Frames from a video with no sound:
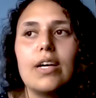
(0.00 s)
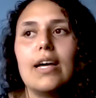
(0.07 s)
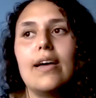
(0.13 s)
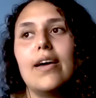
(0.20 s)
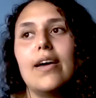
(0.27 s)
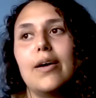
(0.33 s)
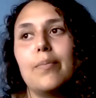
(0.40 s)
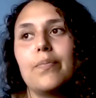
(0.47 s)

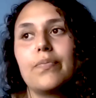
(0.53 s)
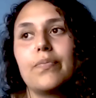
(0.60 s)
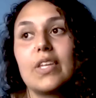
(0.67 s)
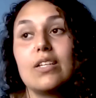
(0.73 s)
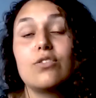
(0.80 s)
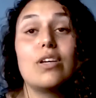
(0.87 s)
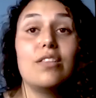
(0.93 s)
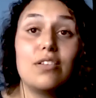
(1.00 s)

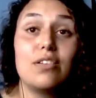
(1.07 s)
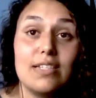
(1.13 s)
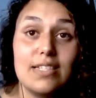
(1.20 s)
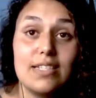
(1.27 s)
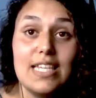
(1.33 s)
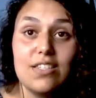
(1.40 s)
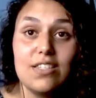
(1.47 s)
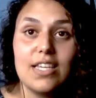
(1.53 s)
So I looked
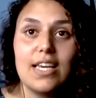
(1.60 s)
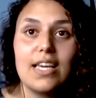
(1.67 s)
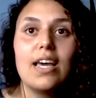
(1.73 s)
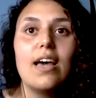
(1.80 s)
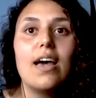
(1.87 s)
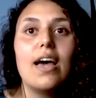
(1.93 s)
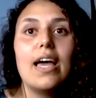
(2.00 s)
into teaching.